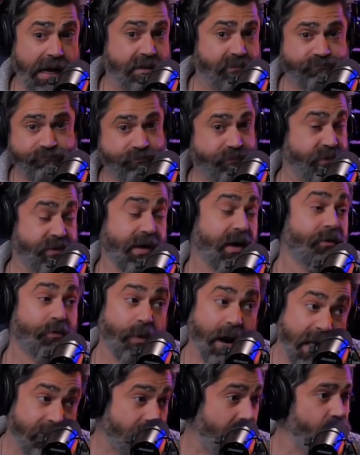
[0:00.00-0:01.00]
than
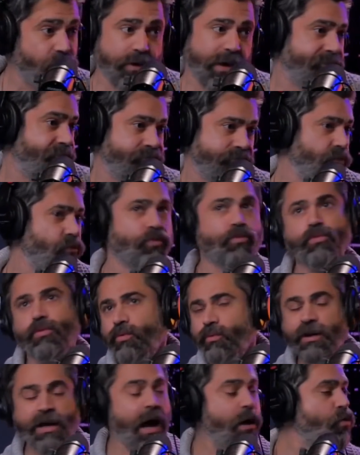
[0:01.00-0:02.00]
Red. But
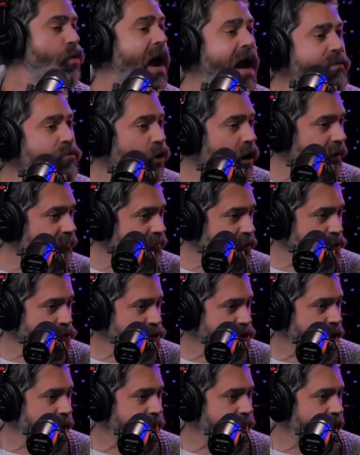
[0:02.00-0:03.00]
we got way more
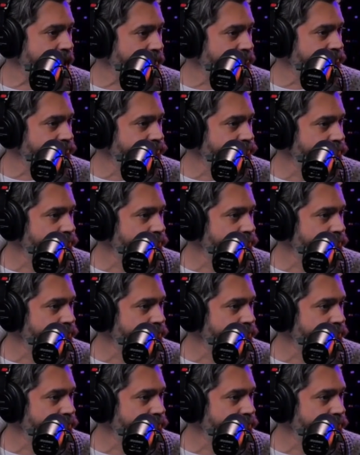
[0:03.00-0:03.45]
views than them.